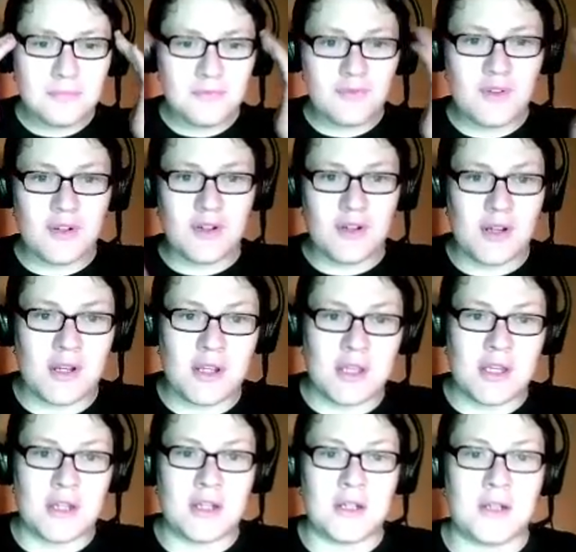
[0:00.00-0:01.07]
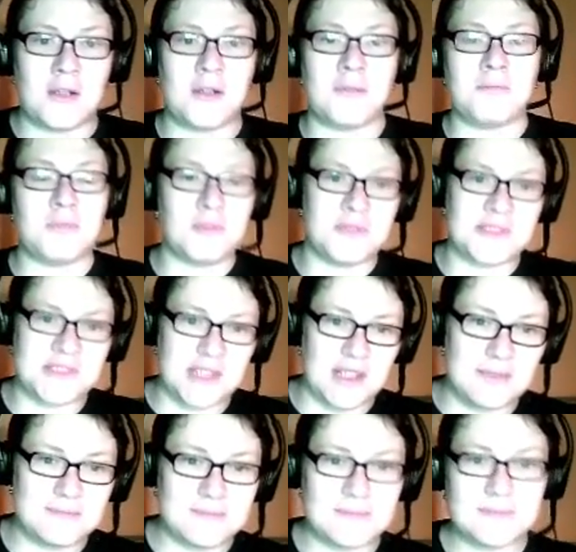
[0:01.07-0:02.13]
Very uh, blue state.
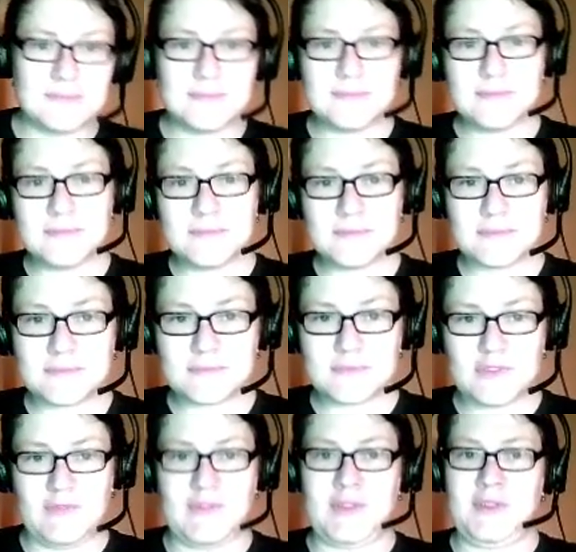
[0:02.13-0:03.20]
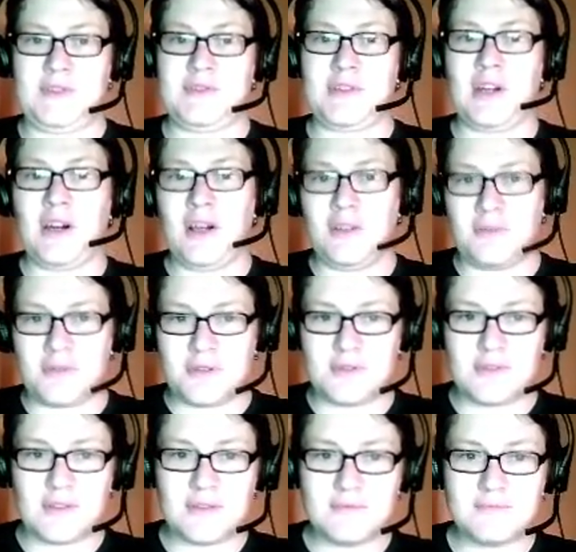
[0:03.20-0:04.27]
Very tolerant.
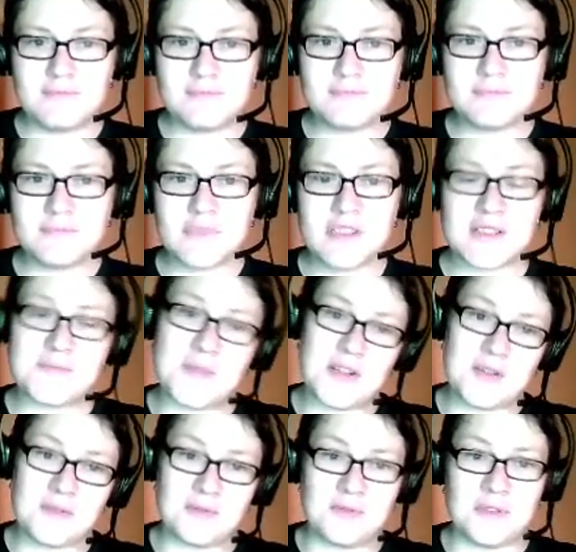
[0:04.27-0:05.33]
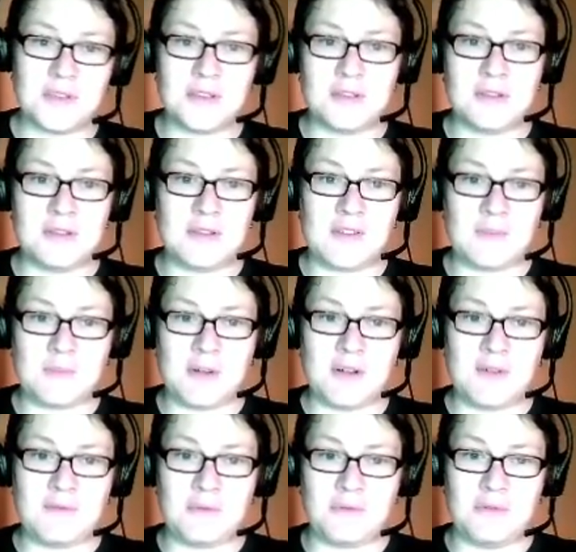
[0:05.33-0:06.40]
Especially in this part
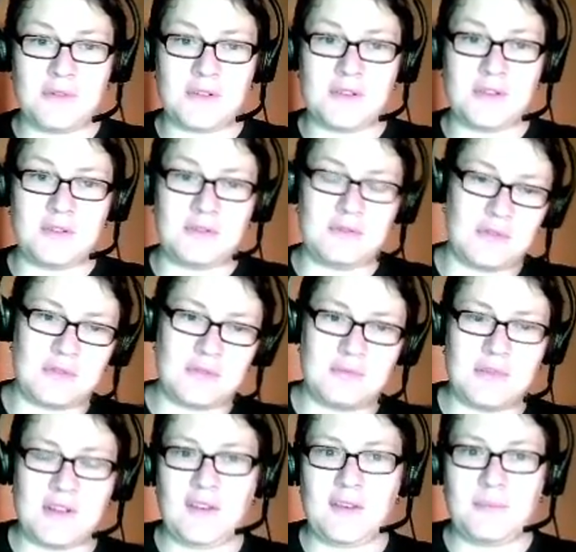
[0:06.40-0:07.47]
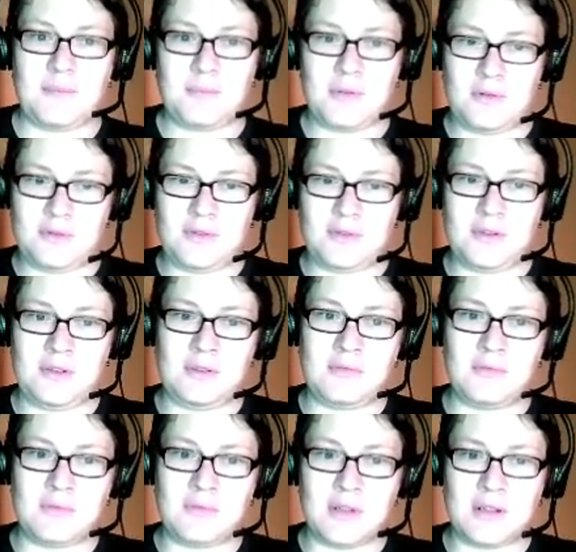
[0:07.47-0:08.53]
of Oregon, the northwest, Portland,
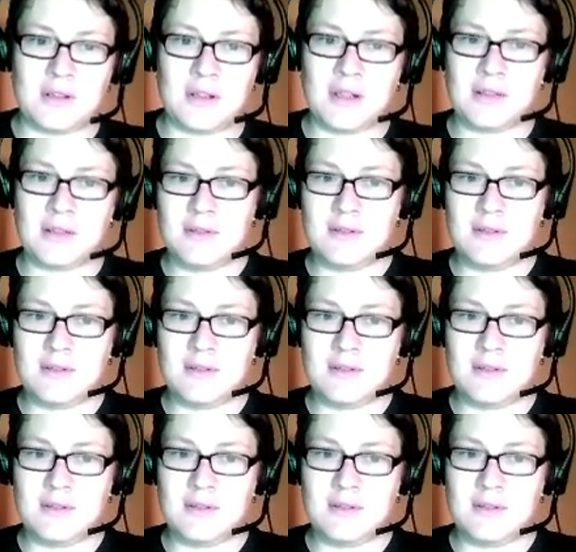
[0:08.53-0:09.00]
whatnot.